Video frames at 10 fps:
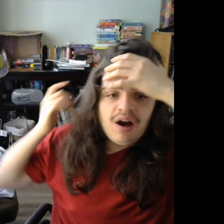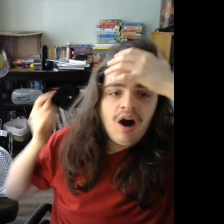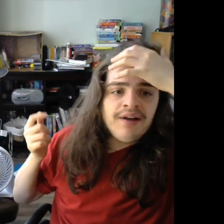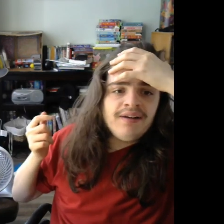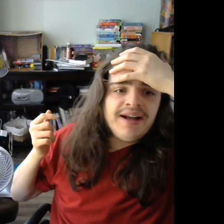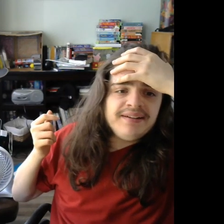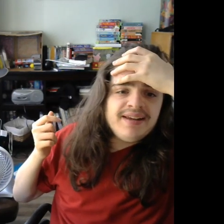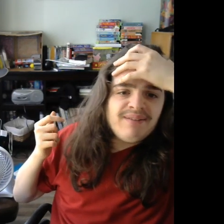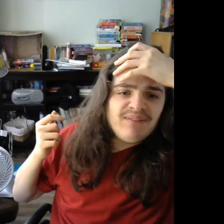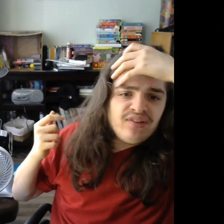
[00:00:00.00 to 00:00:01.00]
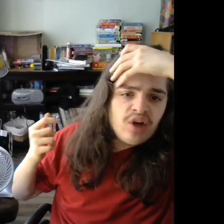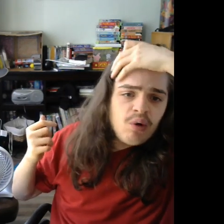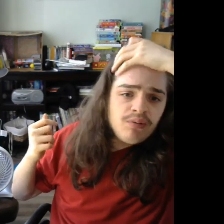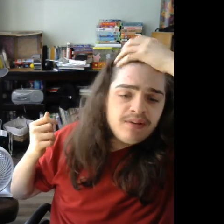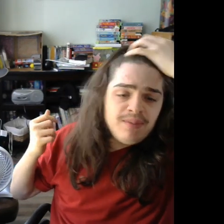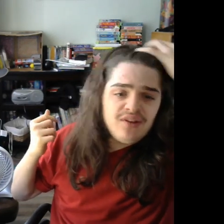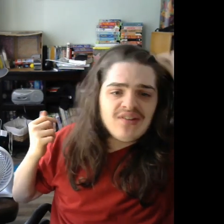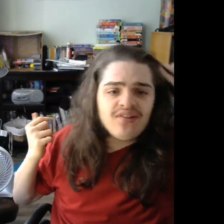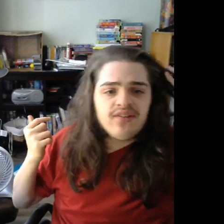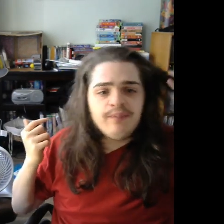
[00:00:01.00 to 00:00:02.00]
Unlike the episode The
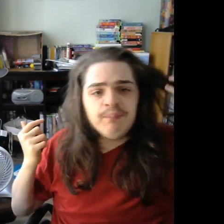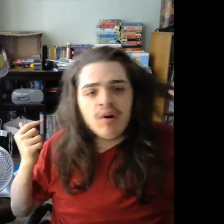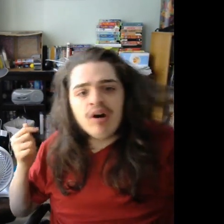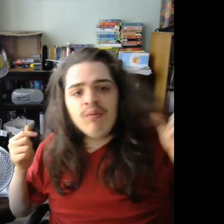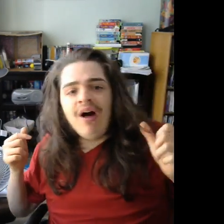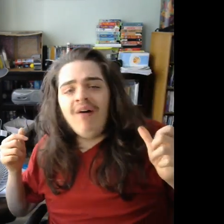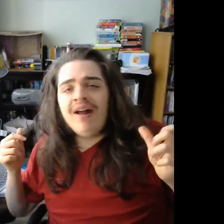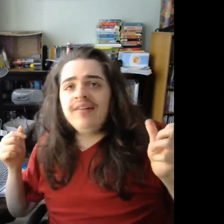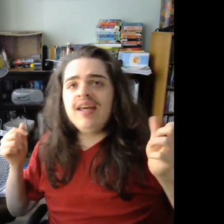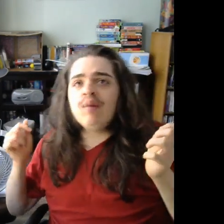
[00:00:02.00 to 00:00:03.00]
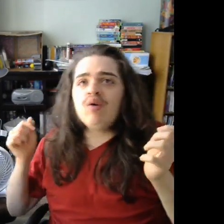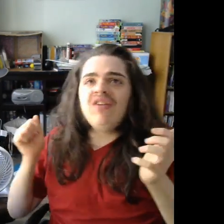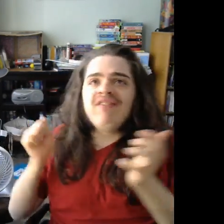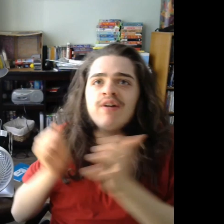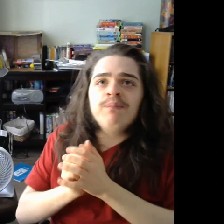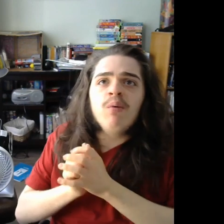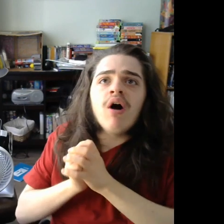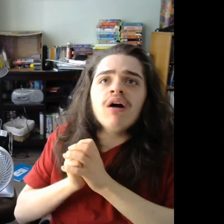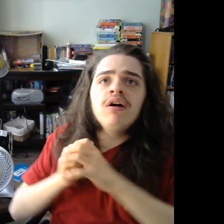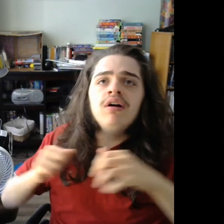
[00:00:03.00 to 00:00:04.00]
Musicians of Birdwell and T Bone's favorite
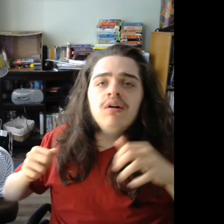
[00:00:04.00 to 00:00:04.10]
book,